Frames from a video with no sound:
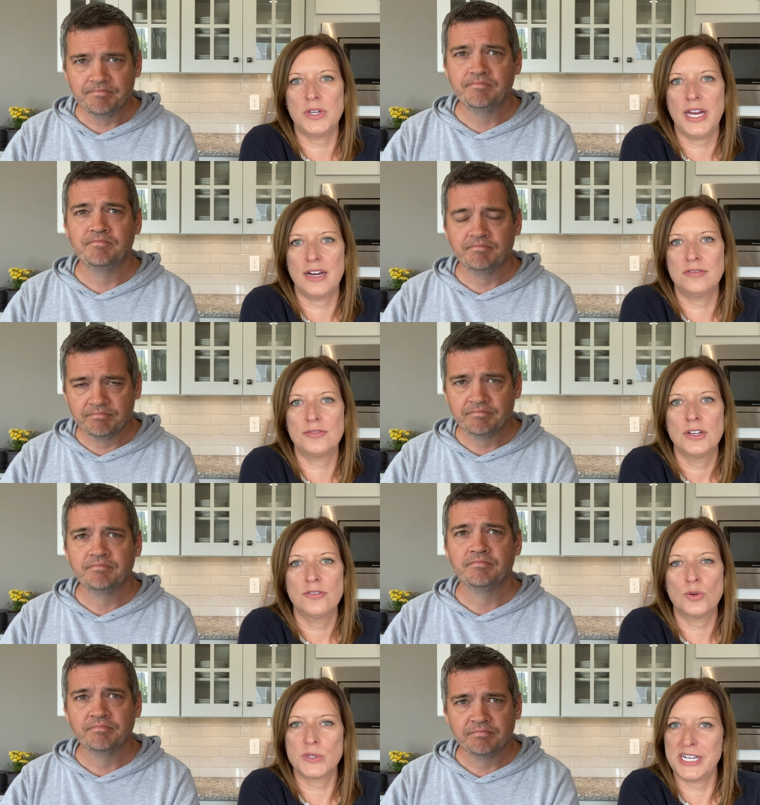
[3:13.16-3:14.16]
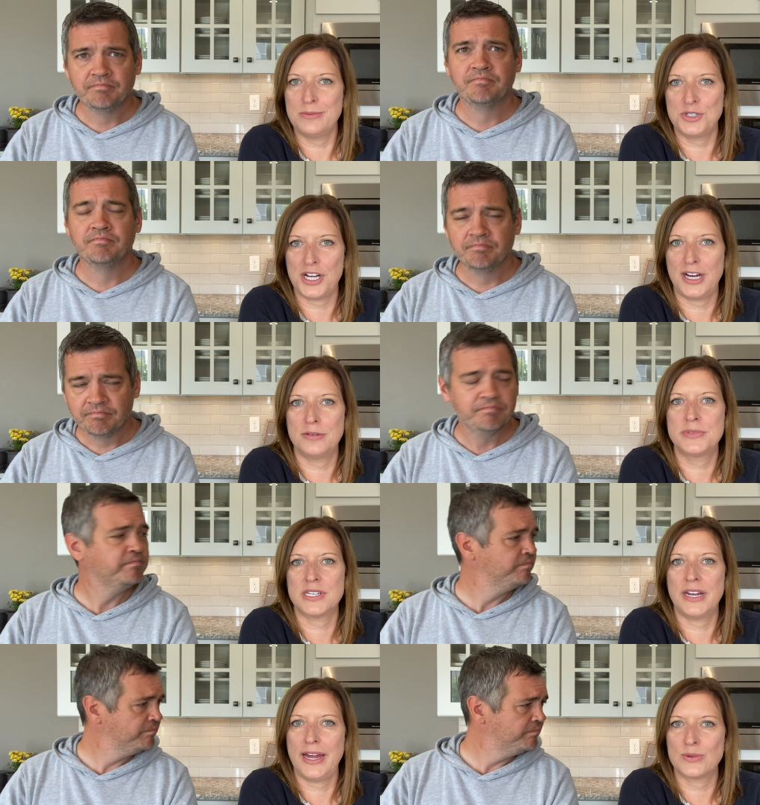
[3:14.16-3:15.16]
Speaker 1: have full-time jobs
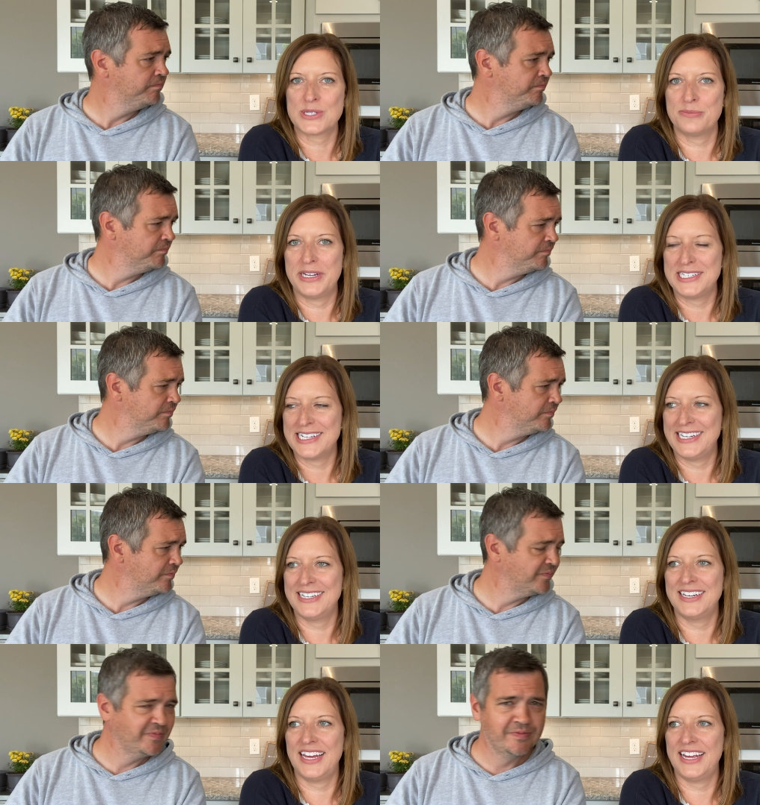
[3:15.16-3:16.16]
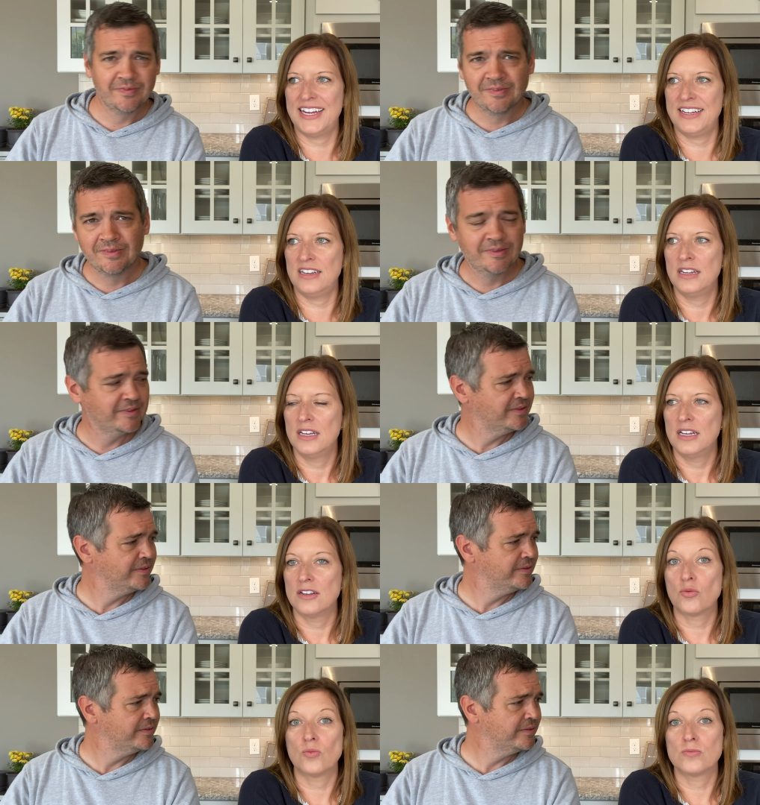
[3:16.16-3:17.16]
and a house to maintain, and
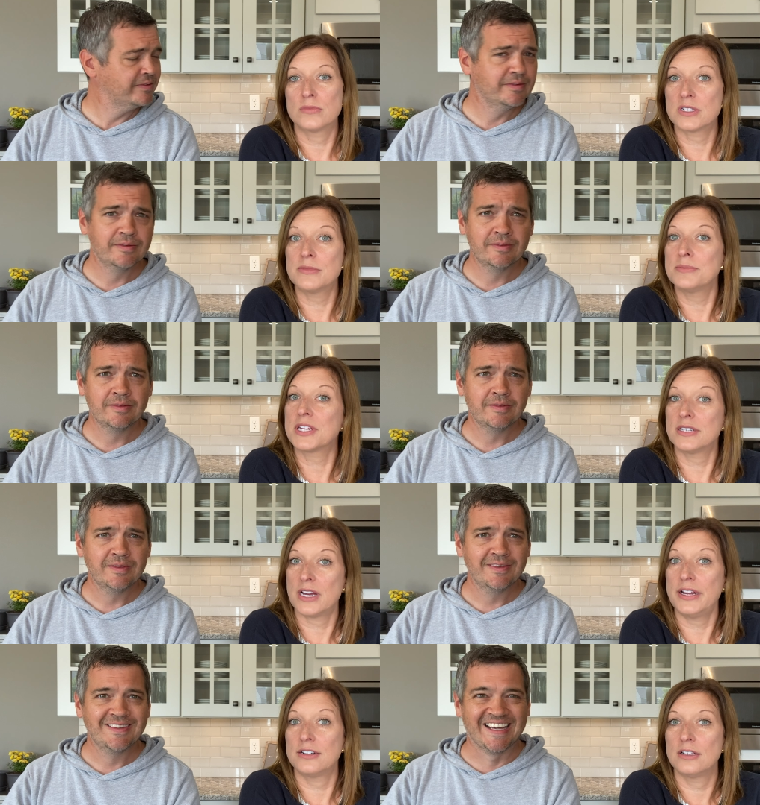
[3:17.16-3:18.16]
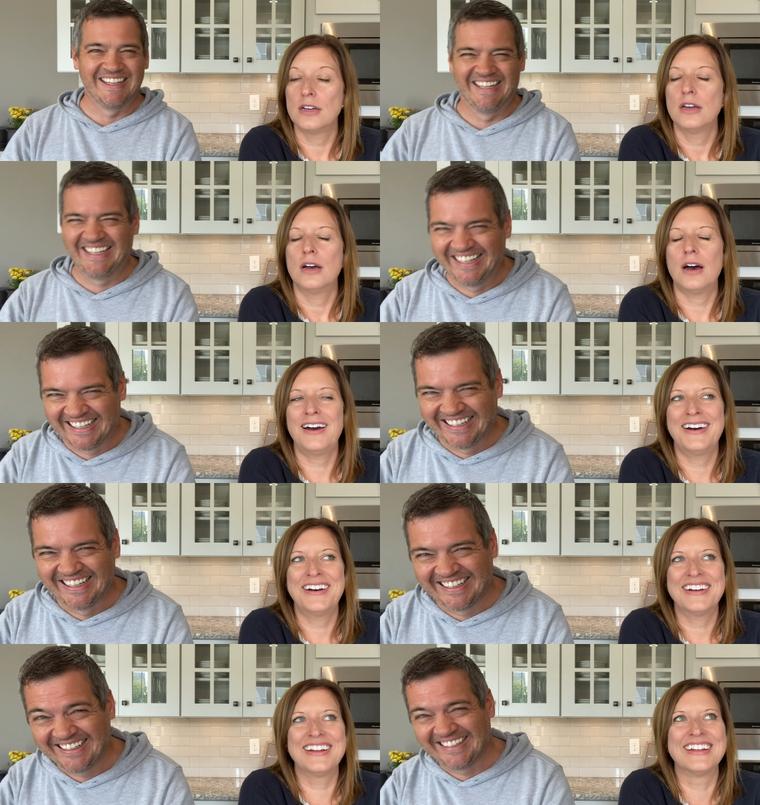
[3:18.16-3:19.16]
sometimes get tired.
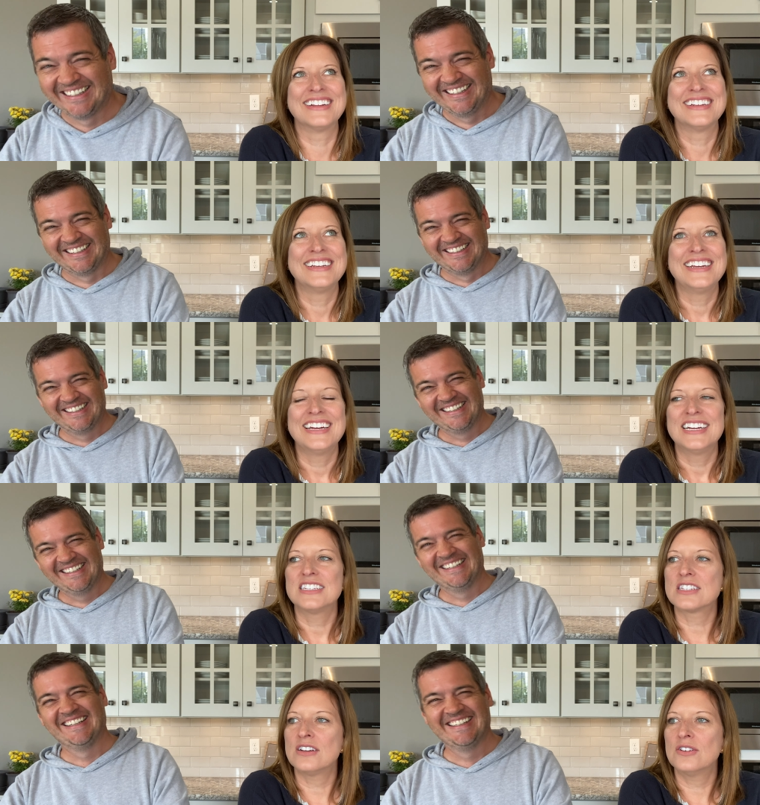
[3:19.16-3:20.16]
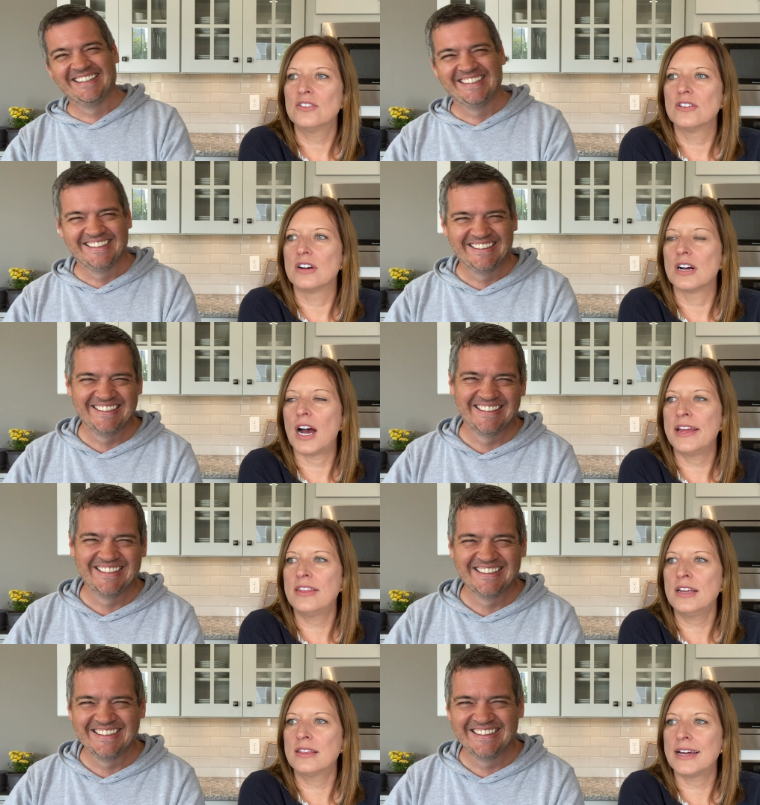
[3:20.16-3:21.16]
uh, so I
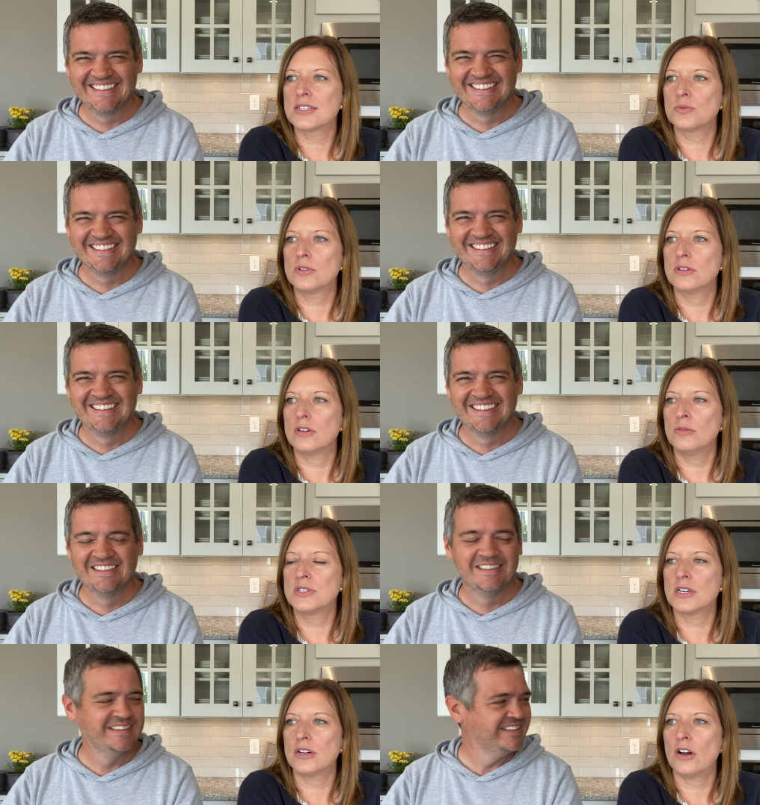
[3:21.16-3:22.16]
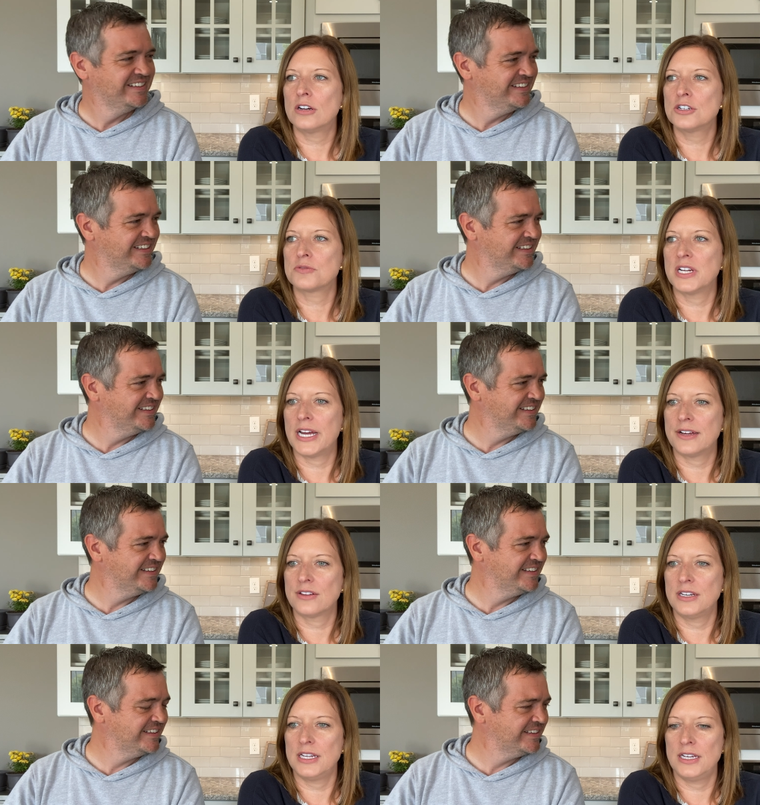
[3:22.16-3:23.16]
think that's what, it was a harsh
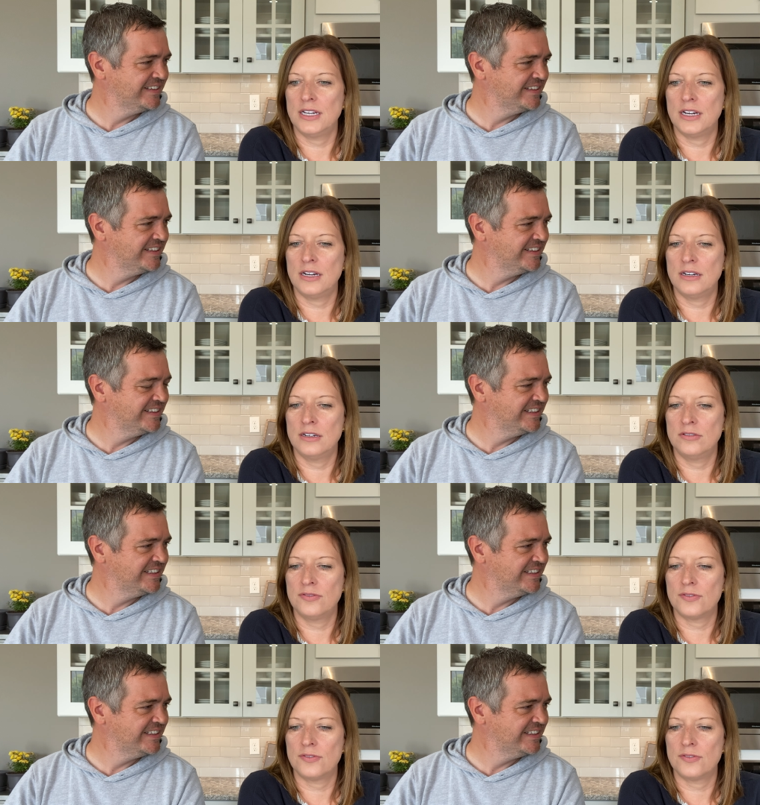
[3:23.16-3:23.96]
reality of